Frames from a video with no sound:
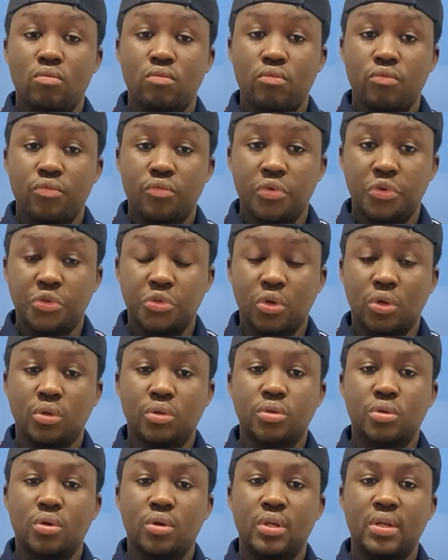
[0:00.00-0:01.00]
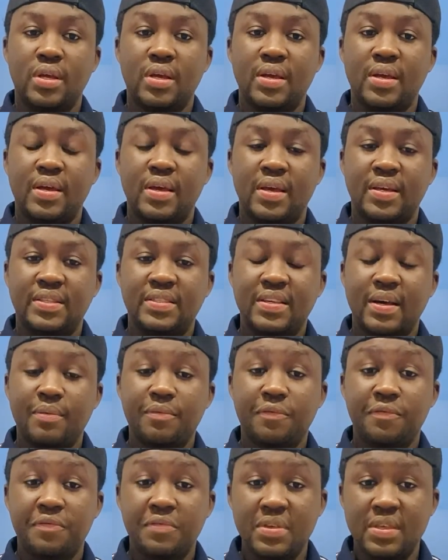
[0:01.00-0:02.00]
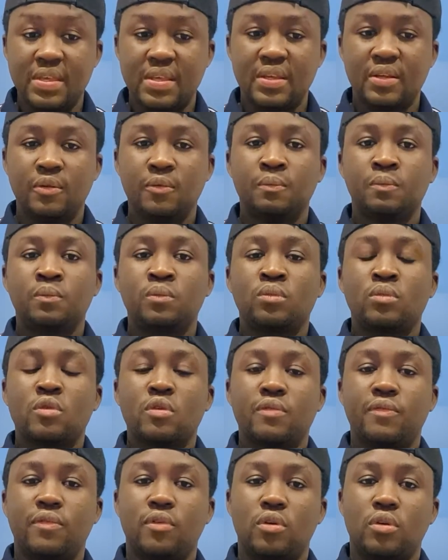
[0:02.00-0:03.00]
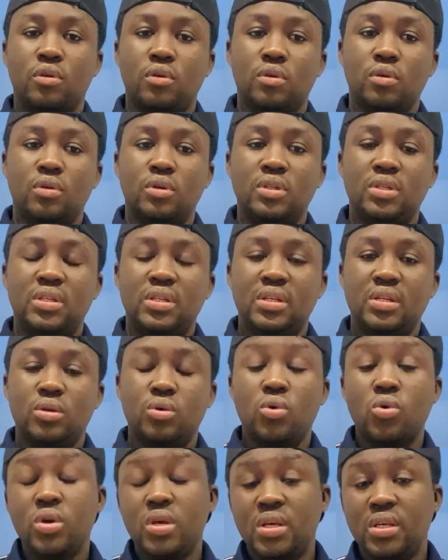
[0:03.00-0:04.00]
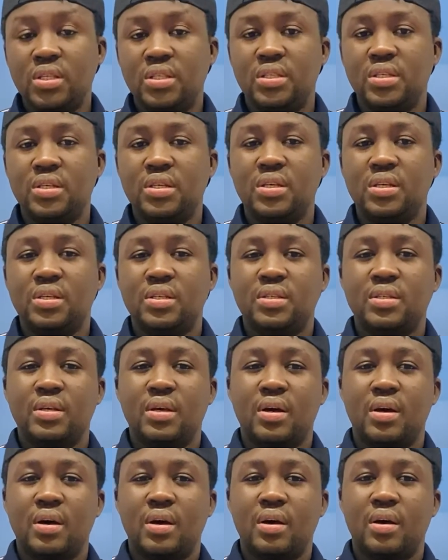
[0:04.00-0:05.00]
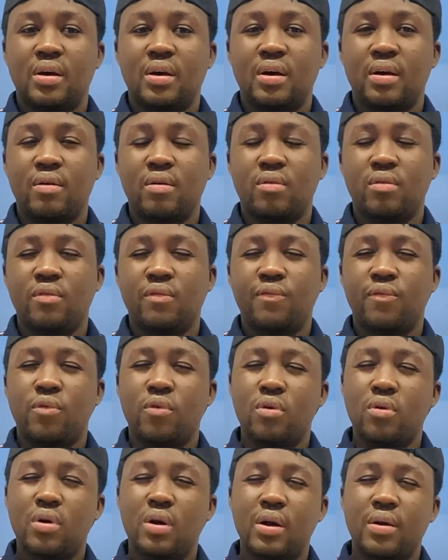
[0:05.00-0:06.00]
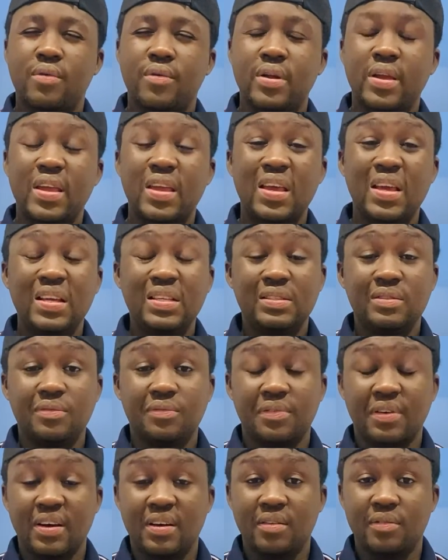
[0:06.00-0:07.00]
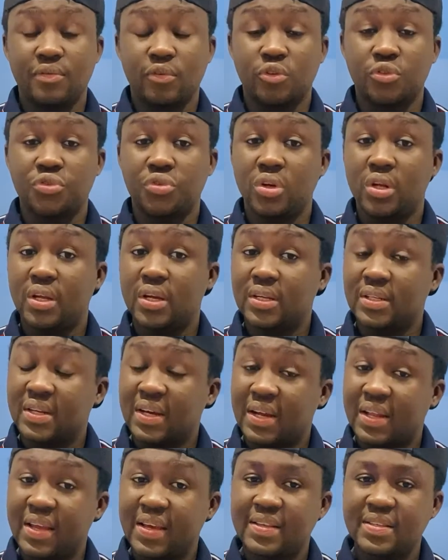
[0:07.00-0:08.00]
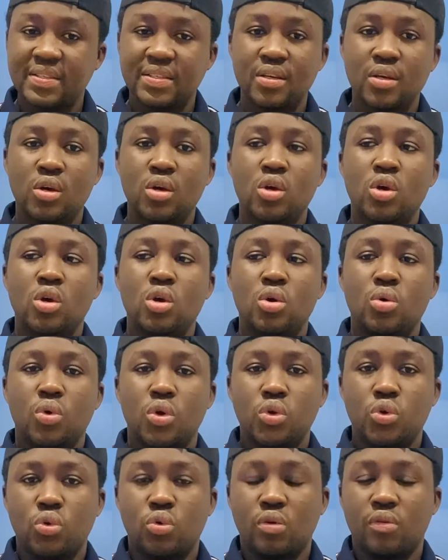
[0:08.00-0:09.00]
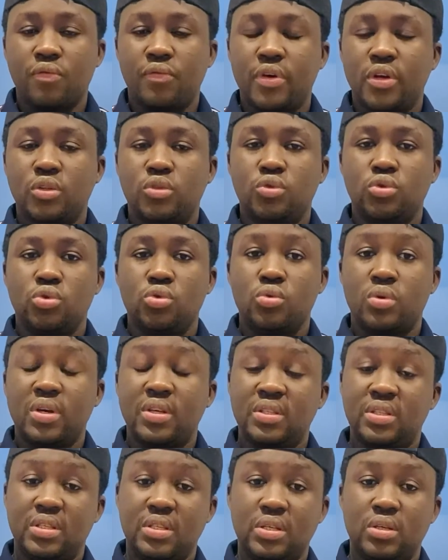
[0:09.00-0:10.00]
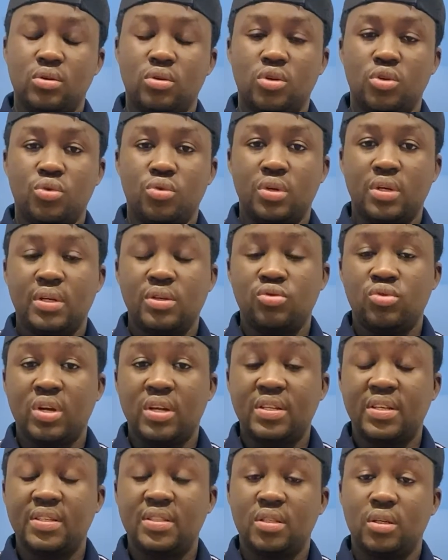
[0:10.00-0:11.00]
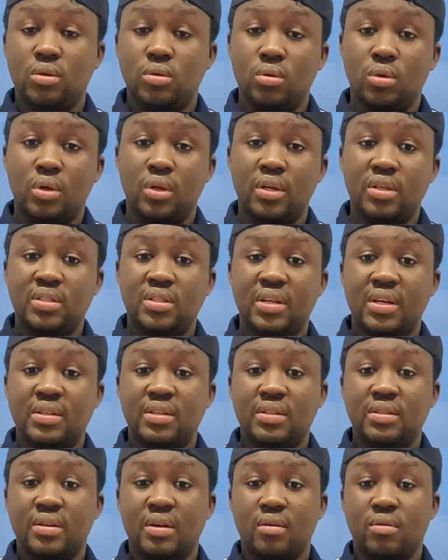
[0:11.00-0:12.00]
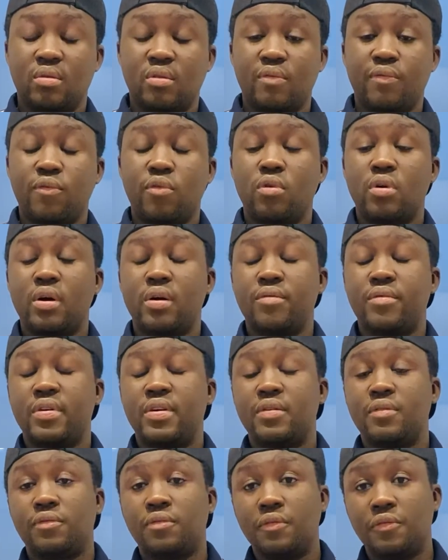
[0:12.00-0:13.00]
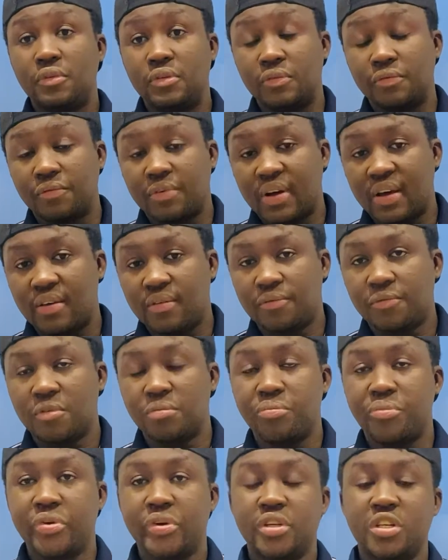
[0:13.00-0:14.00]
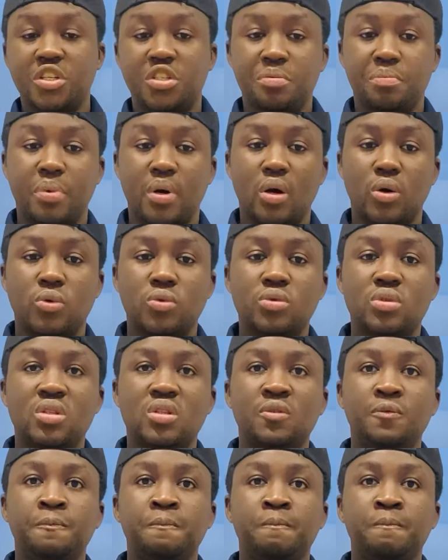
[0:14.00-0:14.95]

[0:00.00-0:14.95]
results, or the exam fee for the OET is around 485 Australian dollars. When you convert to USD or United States dollars, that is around 455. In British pounds,